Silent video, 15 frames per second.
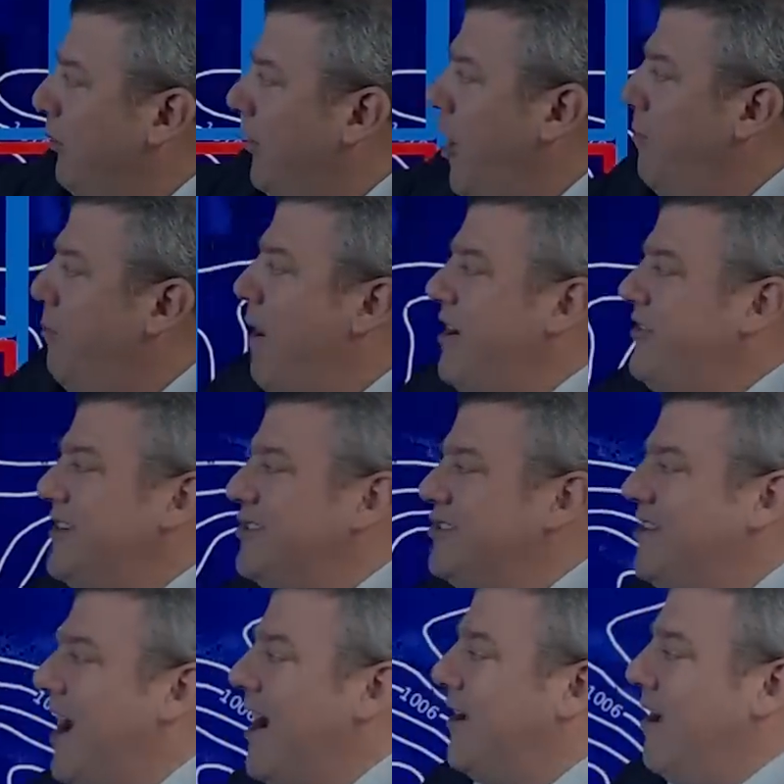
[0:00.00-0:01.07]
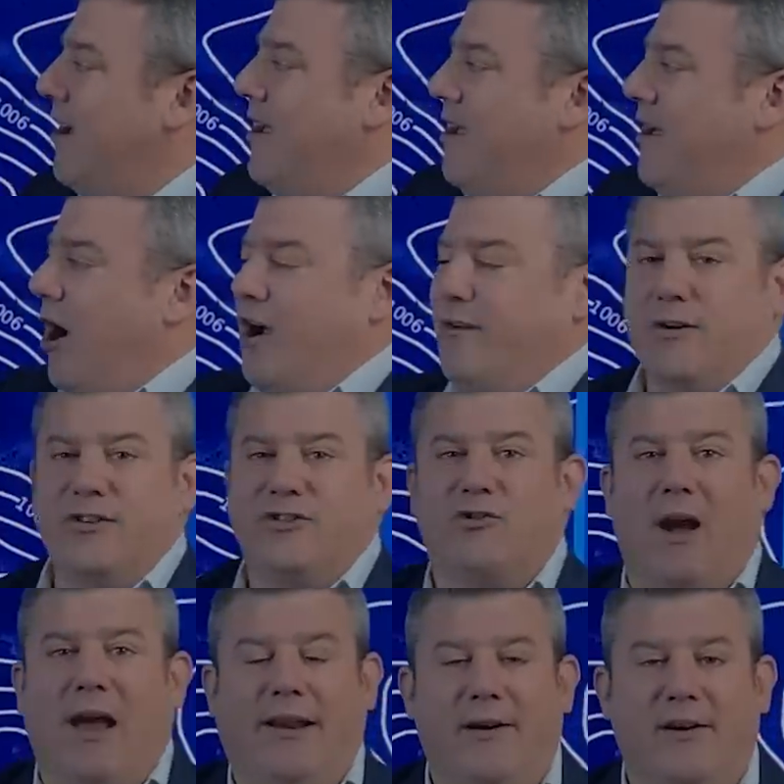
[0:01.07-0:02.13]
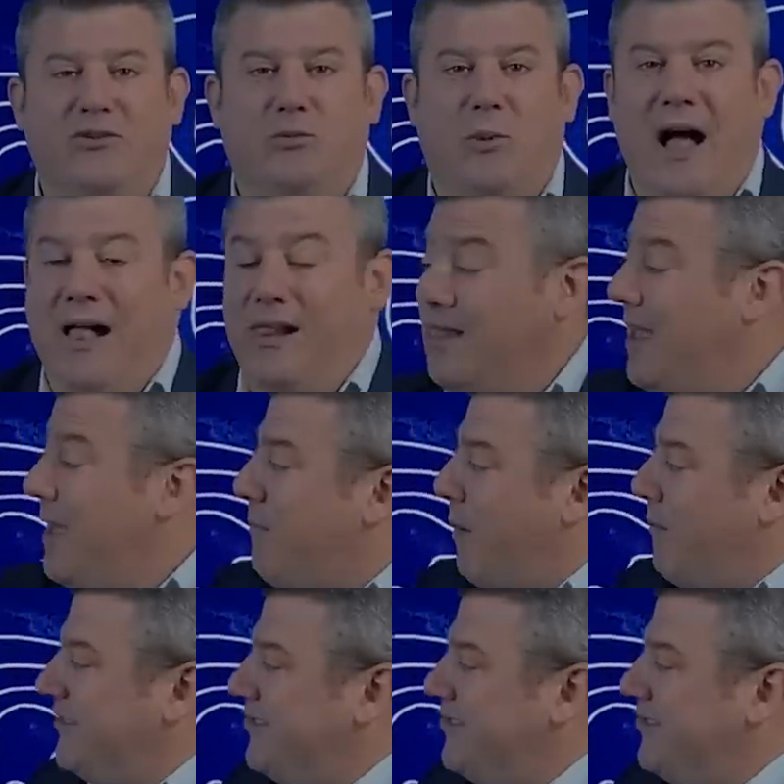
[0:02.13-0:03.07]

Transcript: low pressure stuck over Australia as well. But we're